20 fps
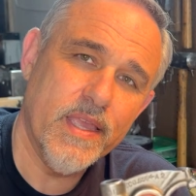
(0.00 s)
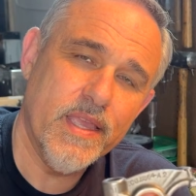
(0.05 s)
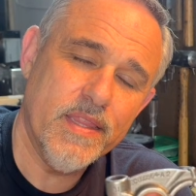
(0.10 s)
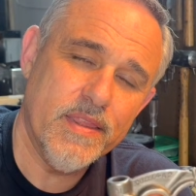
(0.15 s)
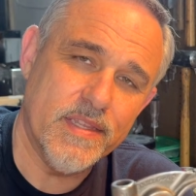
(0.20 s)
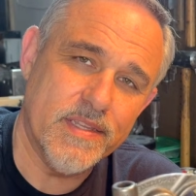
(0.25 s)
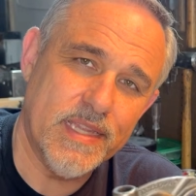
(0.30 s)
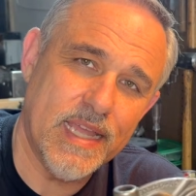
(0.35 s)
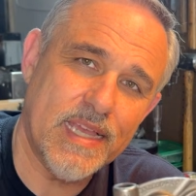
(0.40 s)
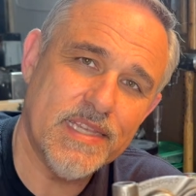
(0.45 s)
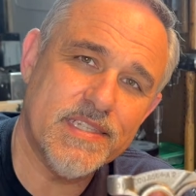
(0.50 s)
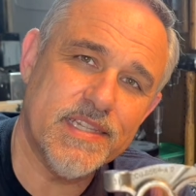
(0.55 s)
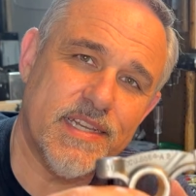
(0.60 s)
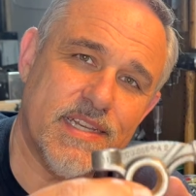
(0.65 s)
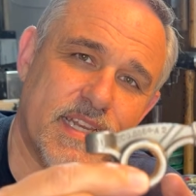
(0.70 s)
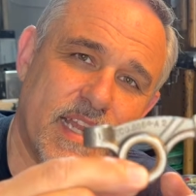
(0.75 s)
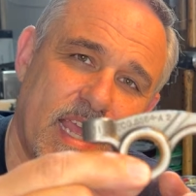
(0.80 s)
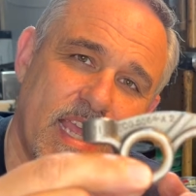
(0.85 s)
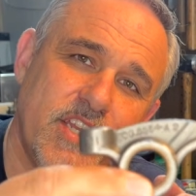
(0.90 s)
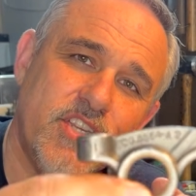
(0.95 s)
The
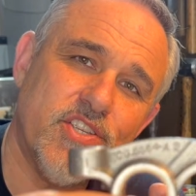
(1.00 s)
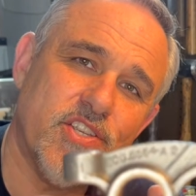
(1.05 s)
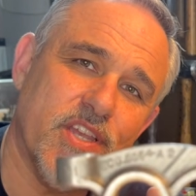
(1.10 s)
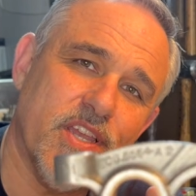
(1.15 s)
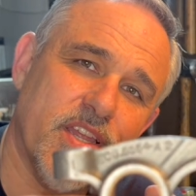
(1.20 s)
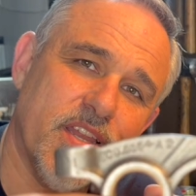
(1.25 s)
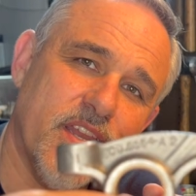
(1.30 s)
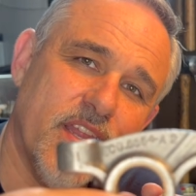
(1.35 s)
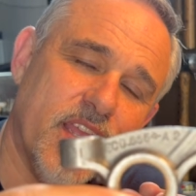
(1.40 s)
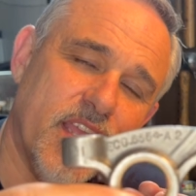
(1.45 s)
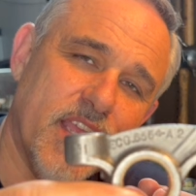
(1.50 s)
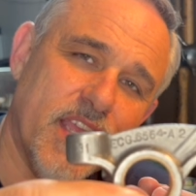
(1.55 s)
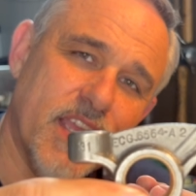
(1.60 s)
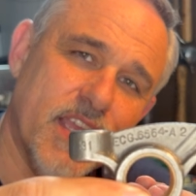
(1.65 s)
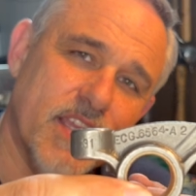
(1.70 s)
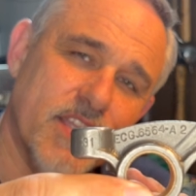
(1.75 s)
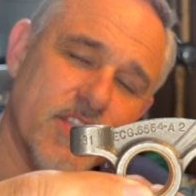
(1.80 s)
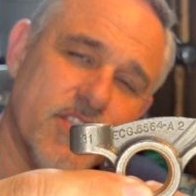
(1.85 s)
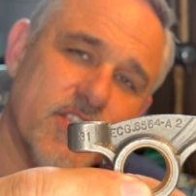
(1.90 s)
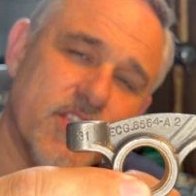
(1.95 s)
designation
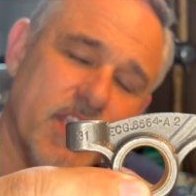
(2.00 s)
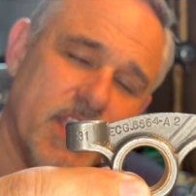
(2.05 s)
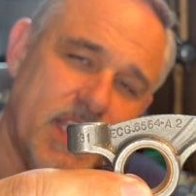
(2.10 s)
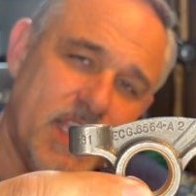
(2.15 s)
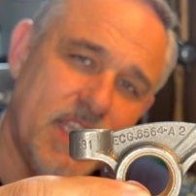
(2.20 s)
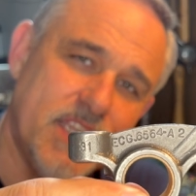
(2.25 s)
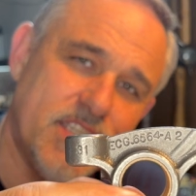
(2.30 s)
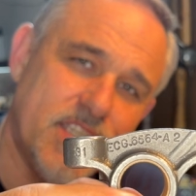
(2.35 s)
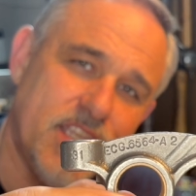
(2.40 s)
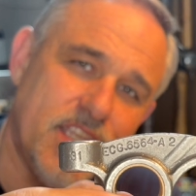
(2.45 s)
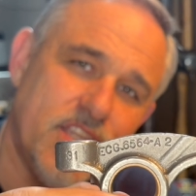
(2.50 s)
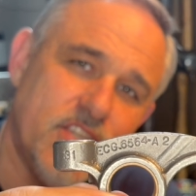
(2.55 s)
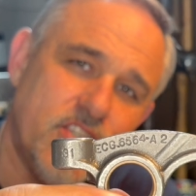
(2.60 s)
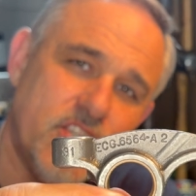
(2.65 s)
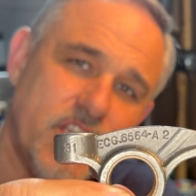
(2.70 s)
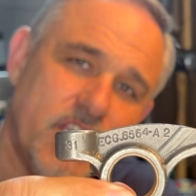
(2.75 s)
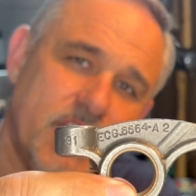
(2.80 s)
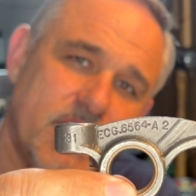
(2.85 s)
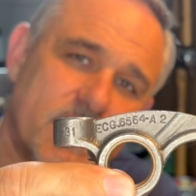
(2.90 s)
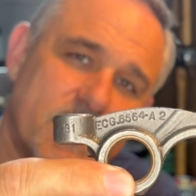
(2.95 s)
is the
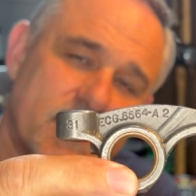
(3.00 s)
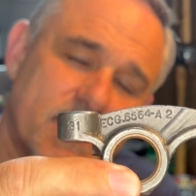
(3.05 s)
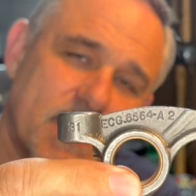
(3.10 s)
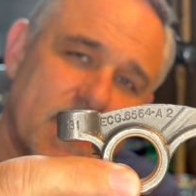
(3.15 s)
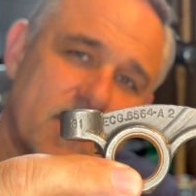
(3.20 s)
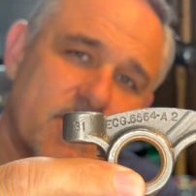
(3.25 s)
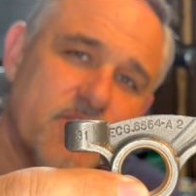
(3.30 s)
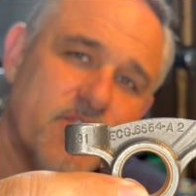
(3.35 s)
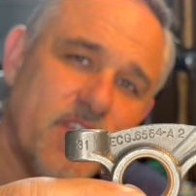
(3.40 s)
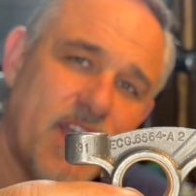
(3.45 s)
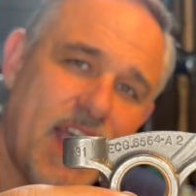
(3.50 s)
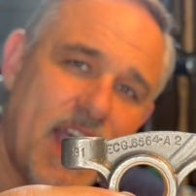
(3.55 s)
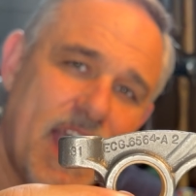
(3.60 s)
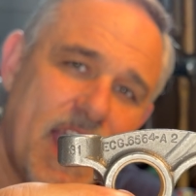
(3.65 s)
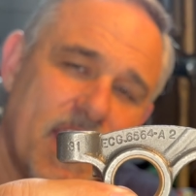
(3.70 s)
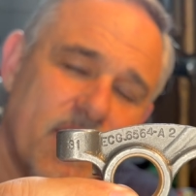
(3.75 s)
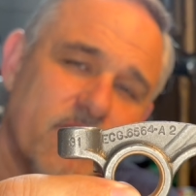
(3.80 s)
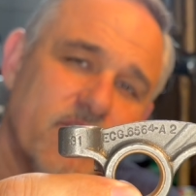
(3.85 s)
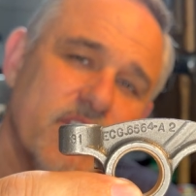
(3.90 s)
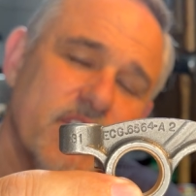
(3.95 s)
ECG
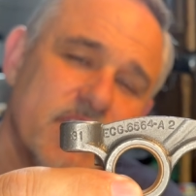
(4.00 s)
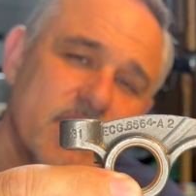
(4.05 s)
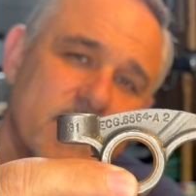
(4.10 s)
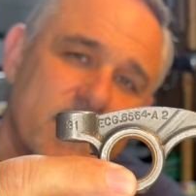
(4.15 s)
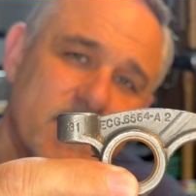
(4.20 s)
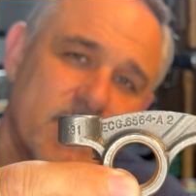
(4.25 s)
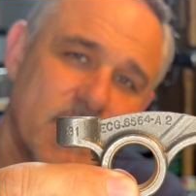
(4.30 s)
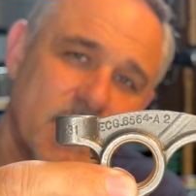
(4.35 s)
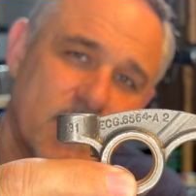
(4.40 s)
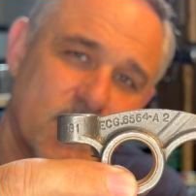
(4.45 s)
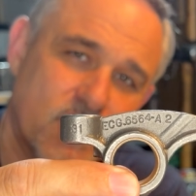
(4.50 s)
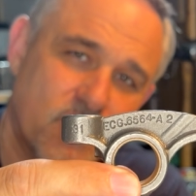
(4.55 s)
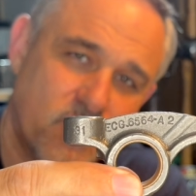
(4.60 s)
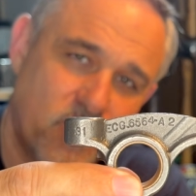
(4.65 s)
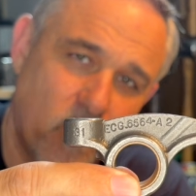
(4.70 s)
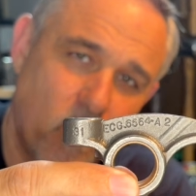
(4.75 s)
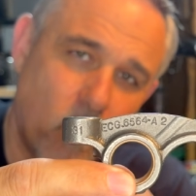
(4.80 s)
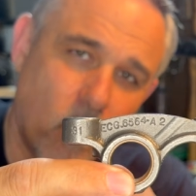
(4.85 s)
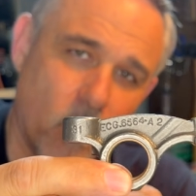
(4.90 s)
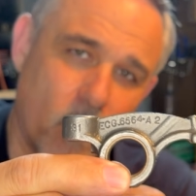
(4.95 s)

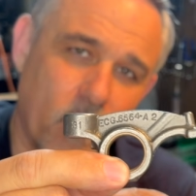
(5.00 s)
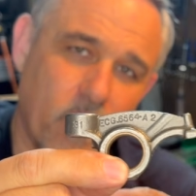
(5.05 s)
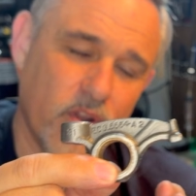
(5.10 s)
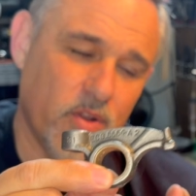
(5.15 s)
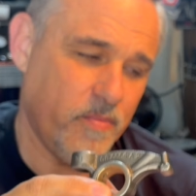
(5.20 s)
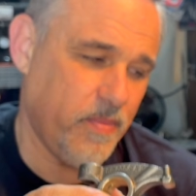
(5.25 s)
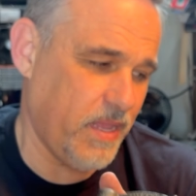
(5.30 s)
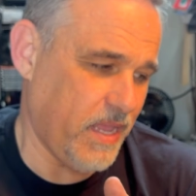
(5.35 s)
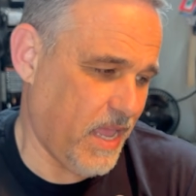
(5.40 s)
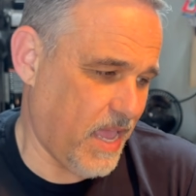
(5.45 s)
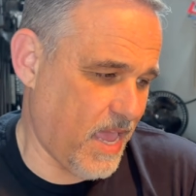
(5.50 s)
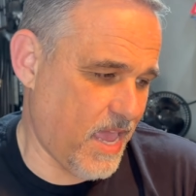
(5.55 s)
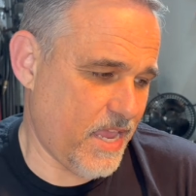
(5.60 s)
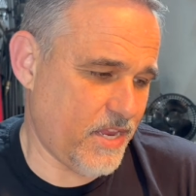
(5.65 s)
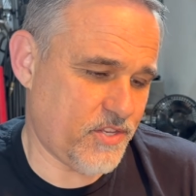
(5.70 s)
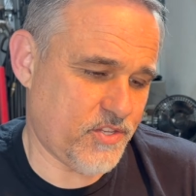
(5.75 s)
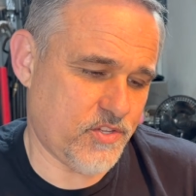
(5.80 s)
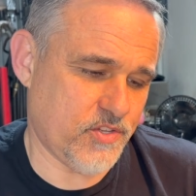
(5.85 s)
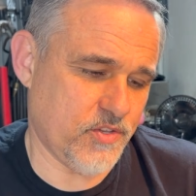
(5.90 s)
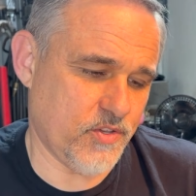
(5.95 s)
6564. It'll be an
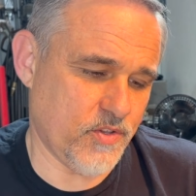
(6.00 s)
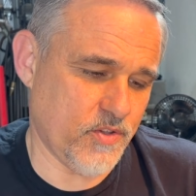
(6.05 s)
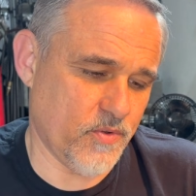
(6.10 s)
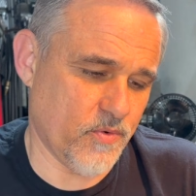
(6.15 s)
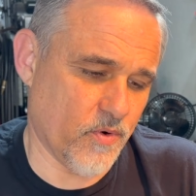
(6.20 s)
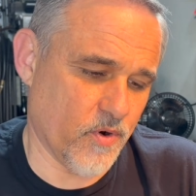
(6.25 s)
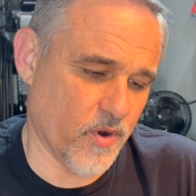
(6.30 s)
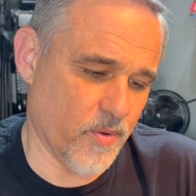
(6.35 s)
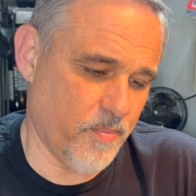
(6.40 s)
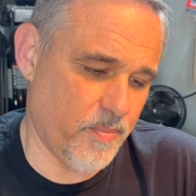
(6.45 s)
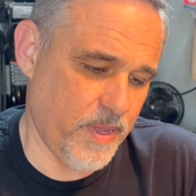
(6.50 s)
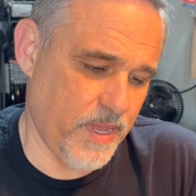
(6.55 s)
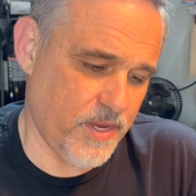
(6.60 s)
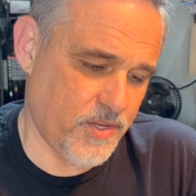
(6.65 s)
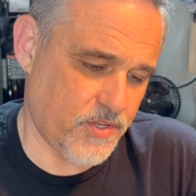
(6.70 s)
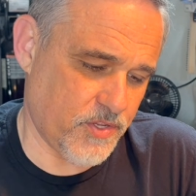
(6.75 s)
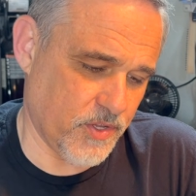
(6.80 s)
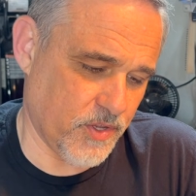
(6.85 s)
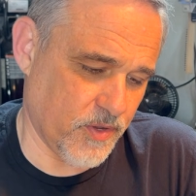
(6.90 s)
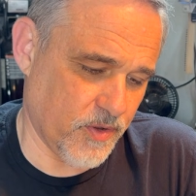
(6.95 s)
A2 or a
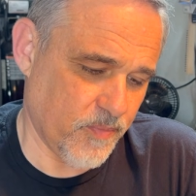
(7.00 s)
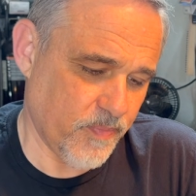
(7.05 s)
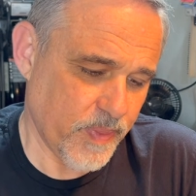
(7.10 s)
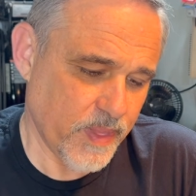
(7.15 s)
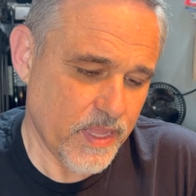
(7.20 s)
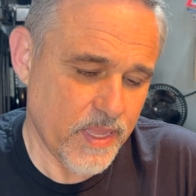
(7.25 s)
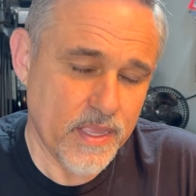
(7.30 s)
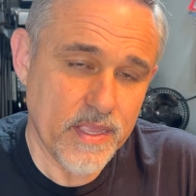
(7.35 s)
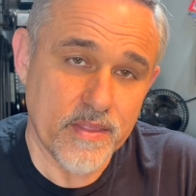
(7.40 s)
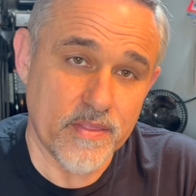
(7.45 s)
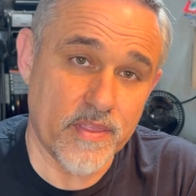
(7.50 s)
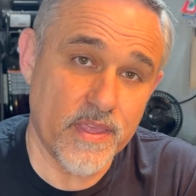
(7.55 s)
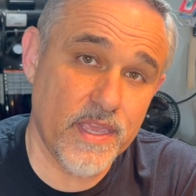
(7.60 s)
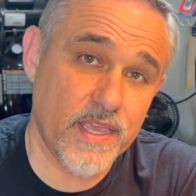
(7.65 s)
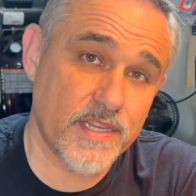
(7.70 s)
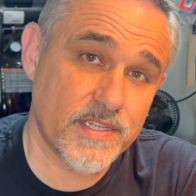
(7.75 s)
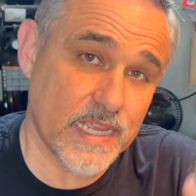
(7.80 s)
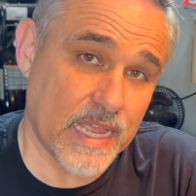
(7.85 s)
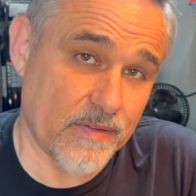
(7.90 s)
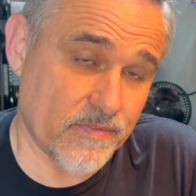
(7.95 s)
B2.
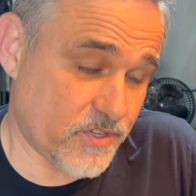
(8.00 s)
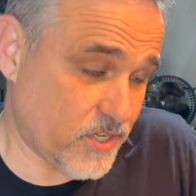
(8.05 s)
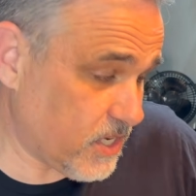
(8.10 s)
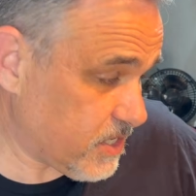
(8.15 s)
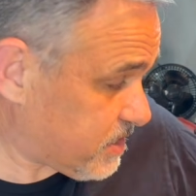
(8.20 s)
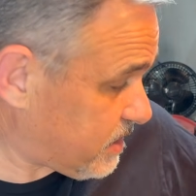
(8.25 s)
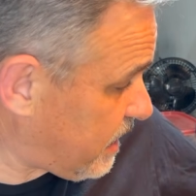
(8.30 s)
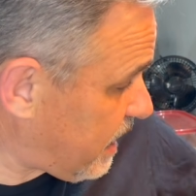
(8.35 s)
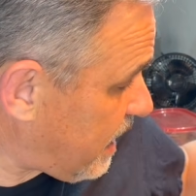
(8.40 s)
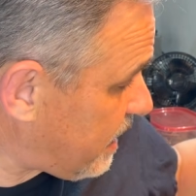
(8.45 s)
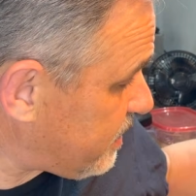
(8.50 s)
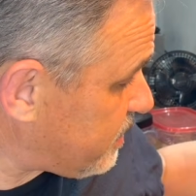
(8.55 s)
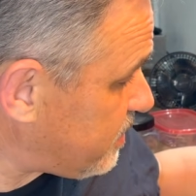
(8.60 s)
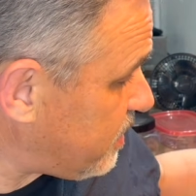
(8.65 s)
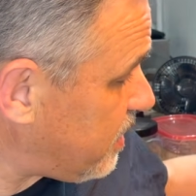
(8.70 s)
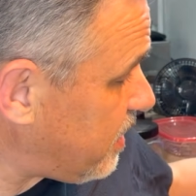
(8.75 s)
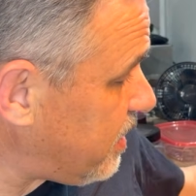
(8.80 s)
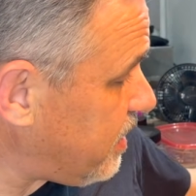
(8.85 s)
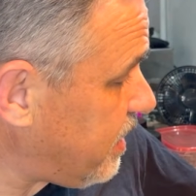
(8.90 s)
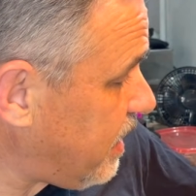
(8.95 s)
These I've just had
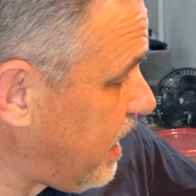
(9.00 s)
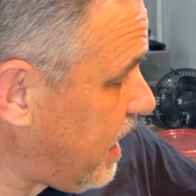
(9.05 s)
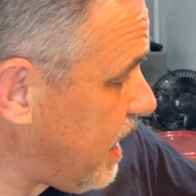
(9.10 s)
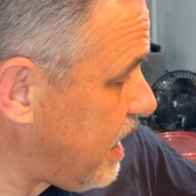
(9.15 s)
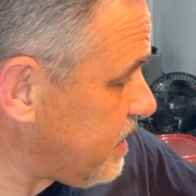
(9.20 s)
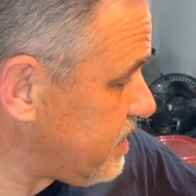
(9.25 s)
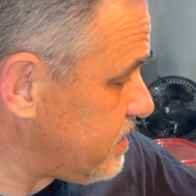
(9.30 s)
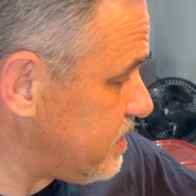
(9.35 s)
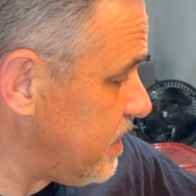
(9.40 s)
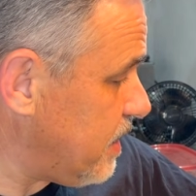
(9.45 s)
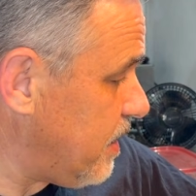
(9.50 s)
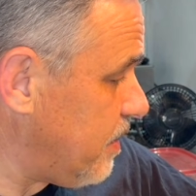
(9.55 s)
done at